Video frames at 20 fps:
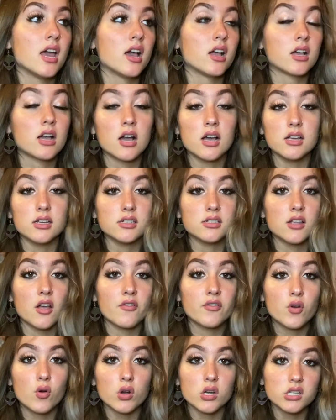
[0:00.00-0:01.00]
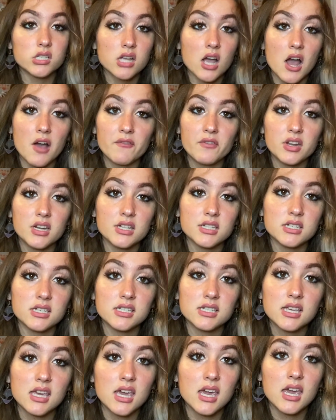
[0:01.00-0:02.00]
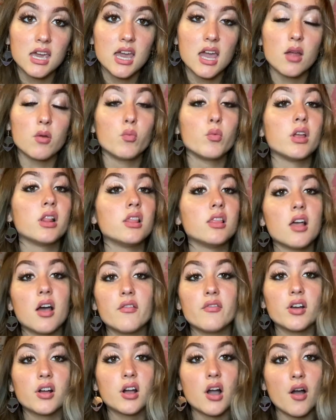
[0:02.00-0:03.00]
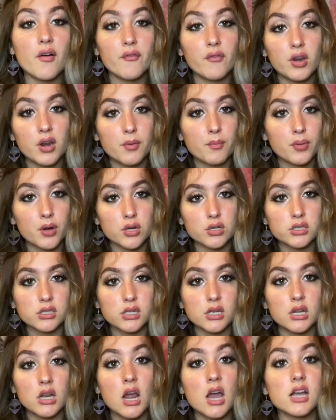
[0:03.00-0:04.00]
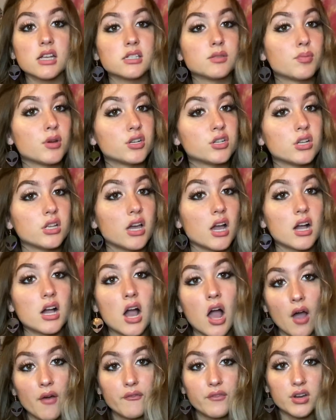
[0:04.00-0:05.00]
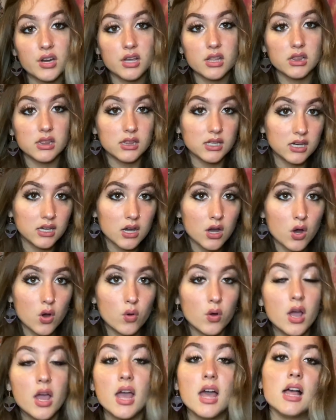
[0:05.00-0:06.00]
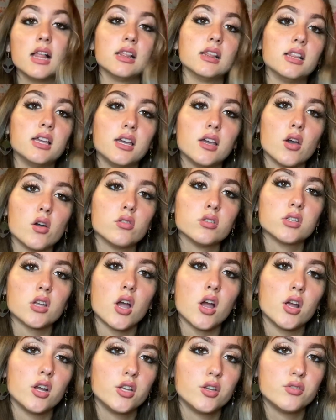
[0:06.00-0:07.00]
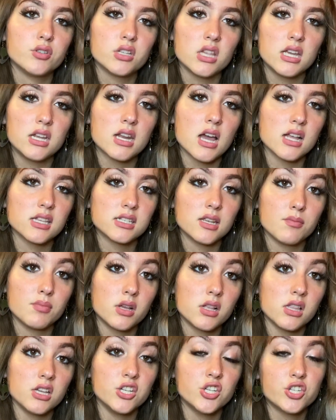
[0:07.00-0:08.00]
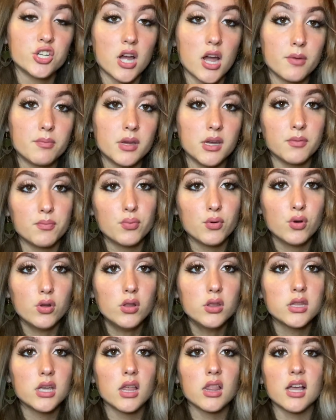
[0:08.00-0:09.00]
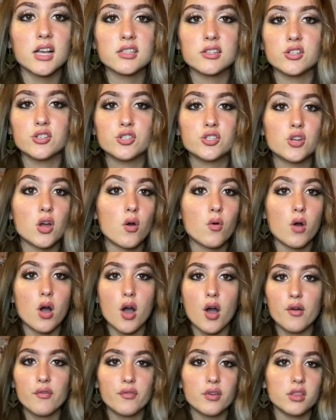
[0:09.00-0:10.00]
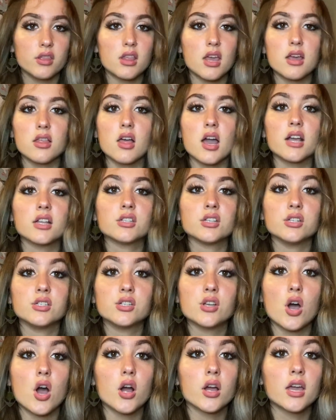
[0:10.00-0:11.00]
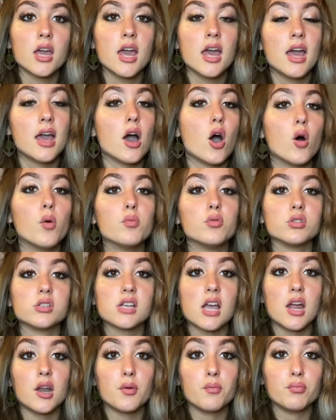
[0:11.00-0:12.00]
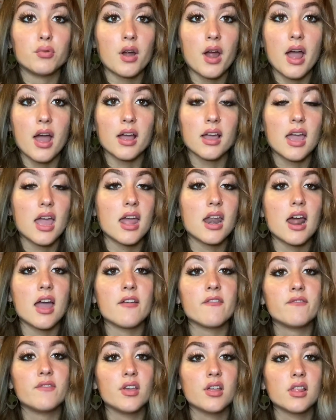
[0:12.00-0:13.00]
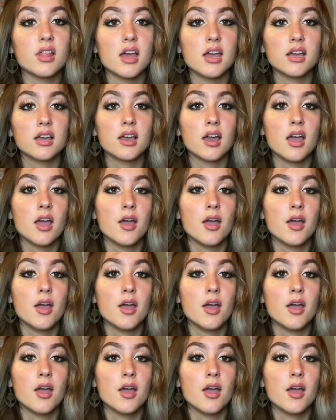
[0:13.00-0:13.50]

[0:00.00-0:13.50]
Because of course confidence is key, and we love a confident person, especially a confident Leo. Leos are usually not typically shy people. They like to show off, and they like to talk, almost kind of brag, and I feel like